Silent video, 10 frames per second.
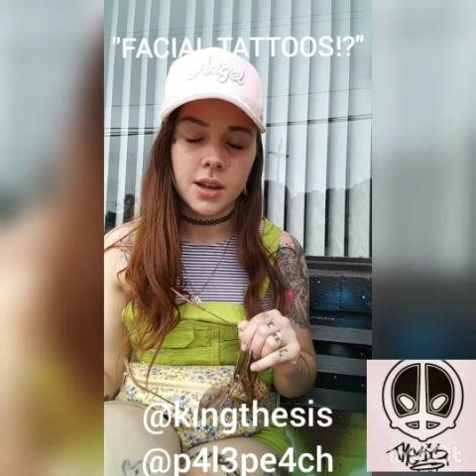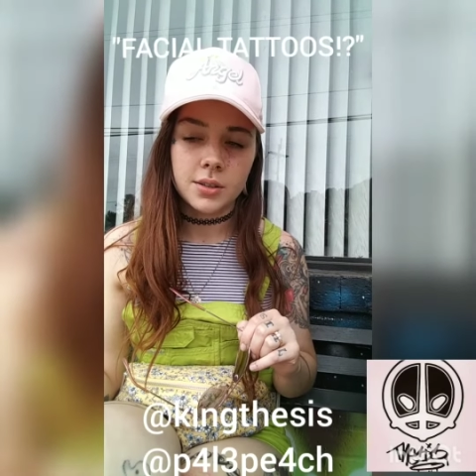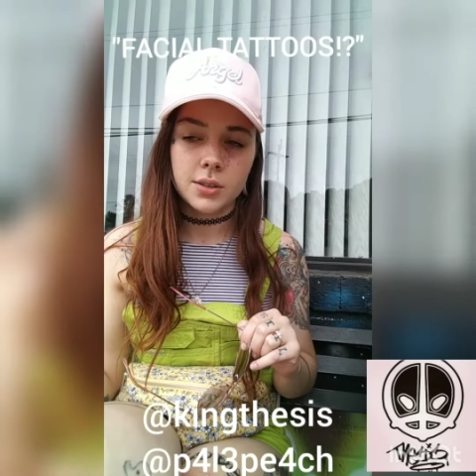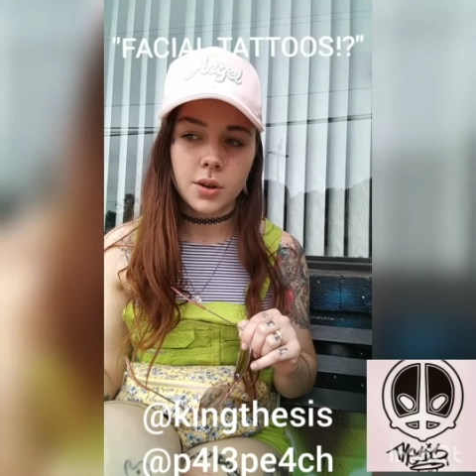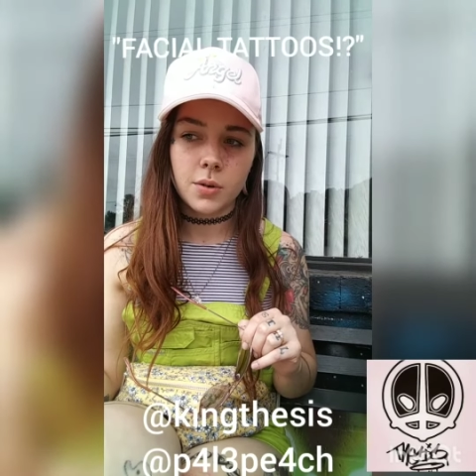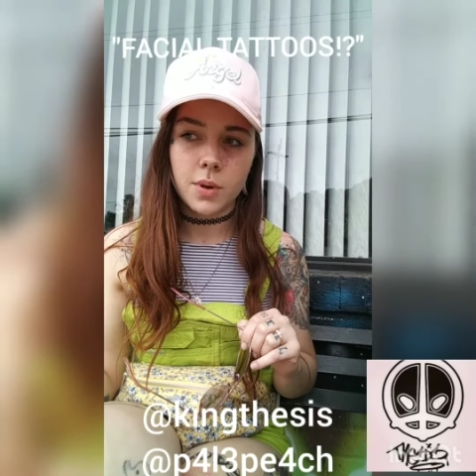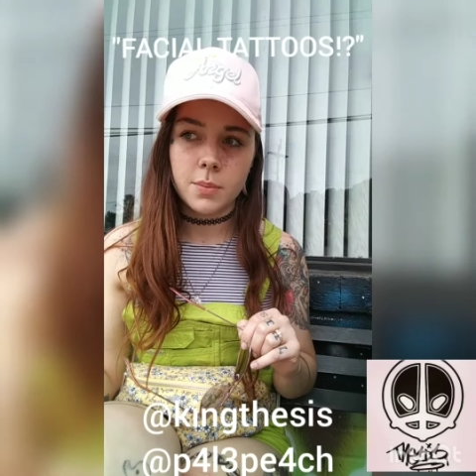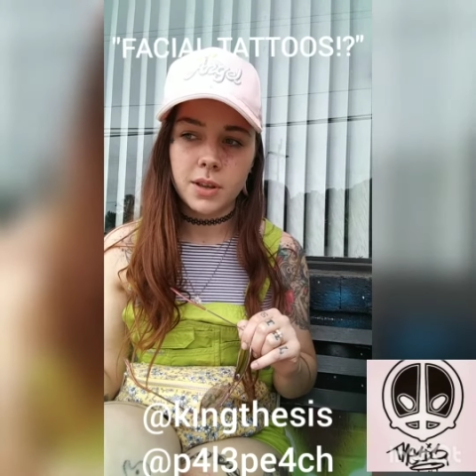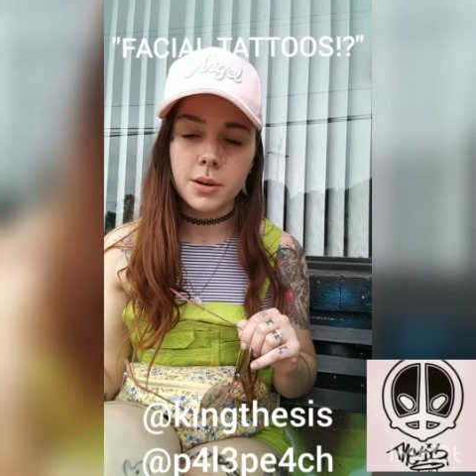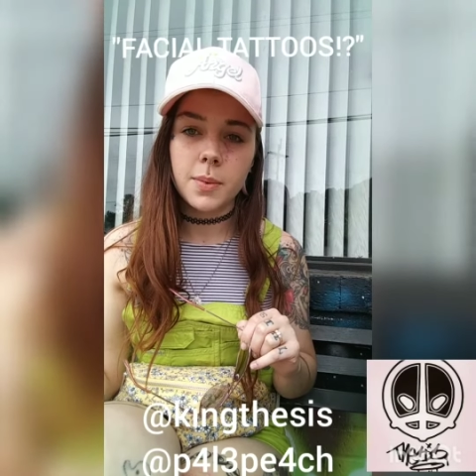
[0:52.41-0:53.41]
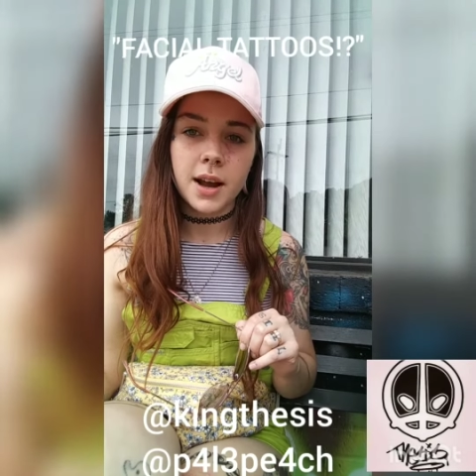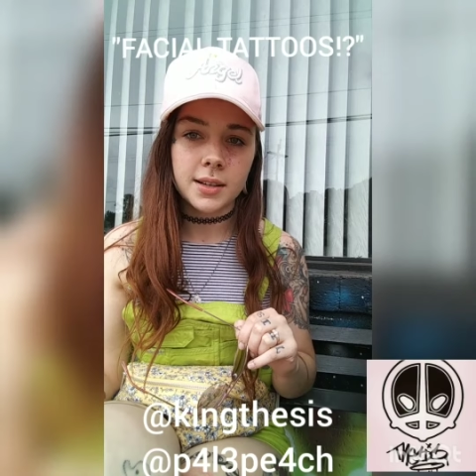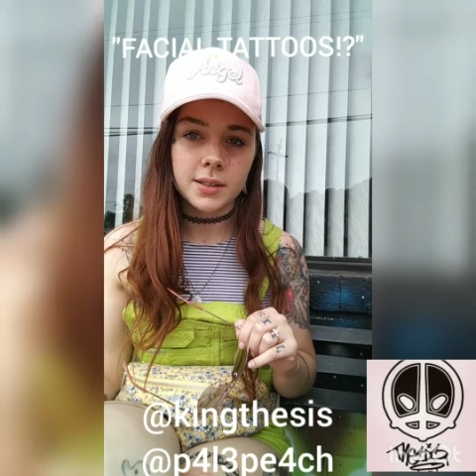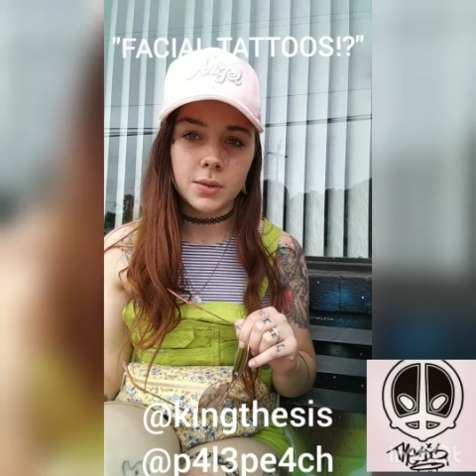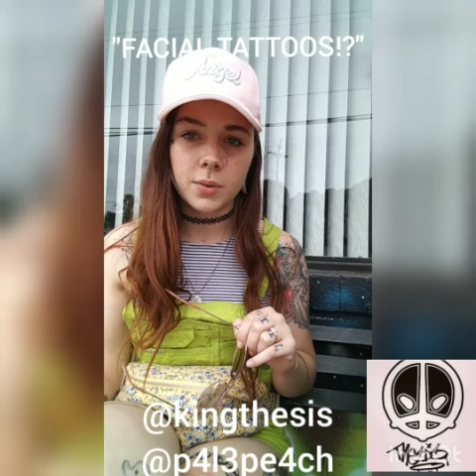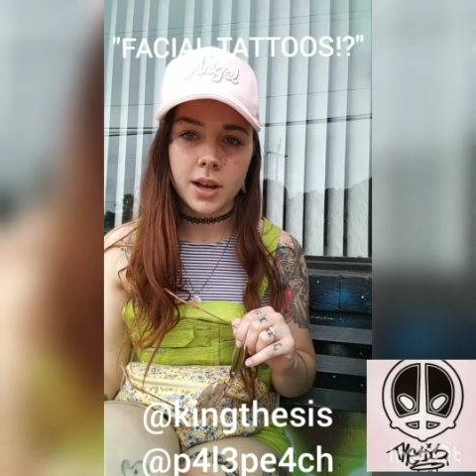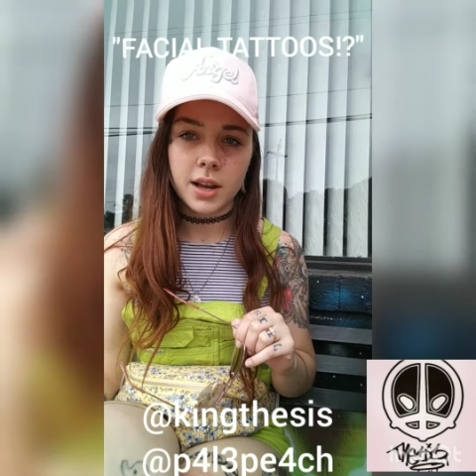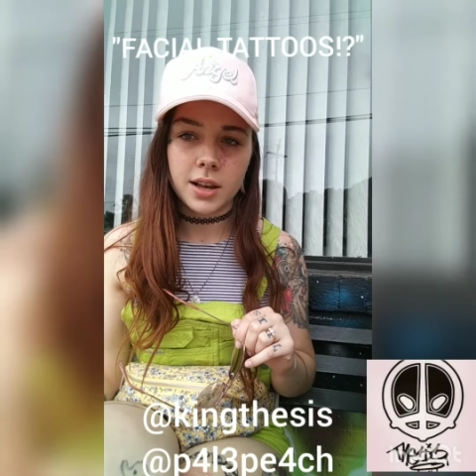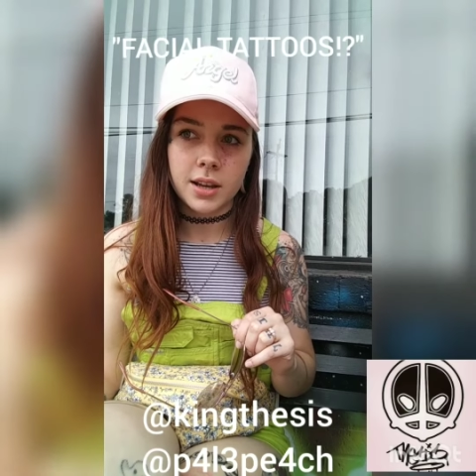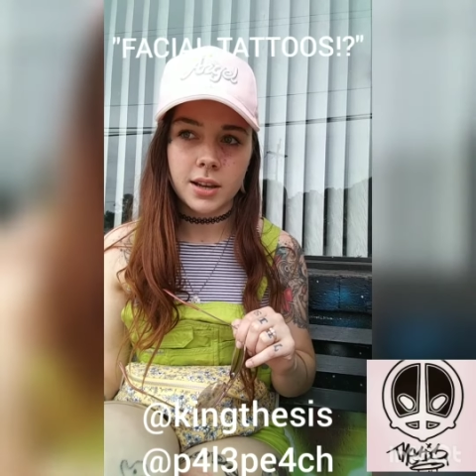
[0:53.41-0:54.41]
So my mother passed
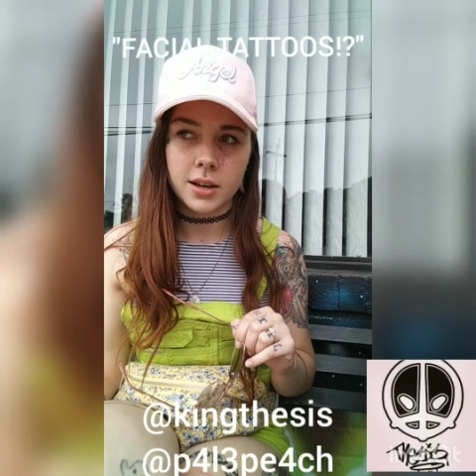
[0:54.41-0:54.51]
away.